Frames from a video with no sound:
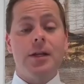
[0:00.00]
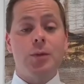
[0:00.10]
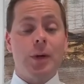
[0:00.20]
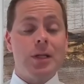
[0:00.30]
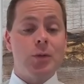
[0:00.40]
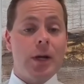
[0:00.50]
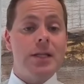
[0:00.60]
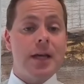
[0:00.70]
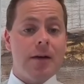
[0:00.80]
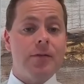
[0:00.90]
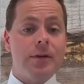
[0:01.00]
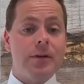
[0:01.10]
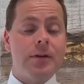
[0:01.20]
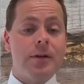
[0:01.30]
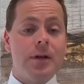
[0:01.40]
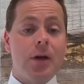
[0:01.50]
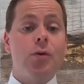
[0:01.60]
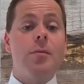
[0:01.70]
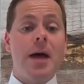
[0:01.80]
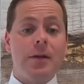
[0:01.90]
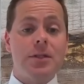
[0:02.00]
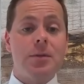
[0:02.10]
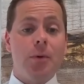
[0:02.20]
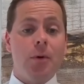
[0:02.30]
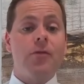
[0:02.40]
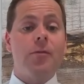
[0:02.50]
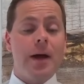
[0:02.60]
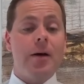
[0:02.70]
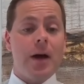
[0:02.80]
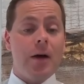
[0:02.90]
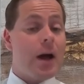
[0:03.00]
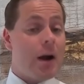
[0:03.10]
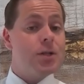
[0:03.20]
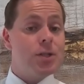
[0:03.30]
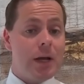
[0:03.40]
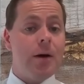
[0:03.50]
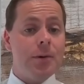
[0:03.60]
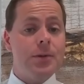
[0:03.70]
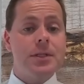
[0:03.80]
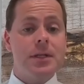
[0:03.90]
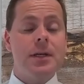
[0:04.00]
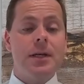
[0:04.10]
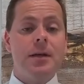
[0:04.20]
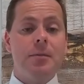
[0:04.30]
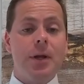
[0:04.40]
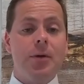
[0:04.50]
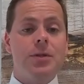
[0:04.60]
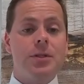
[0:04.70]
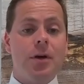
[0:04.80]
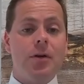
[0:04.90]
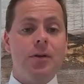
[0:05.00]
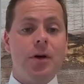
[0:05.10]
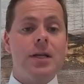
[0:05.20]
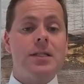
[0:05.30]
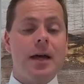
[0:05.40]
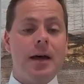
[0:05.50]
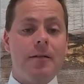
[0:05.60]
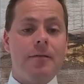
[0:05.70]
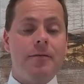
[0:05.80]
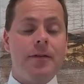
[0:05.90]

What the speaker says: 2020 to have a good amount of support from our current shareholders, but also nice to have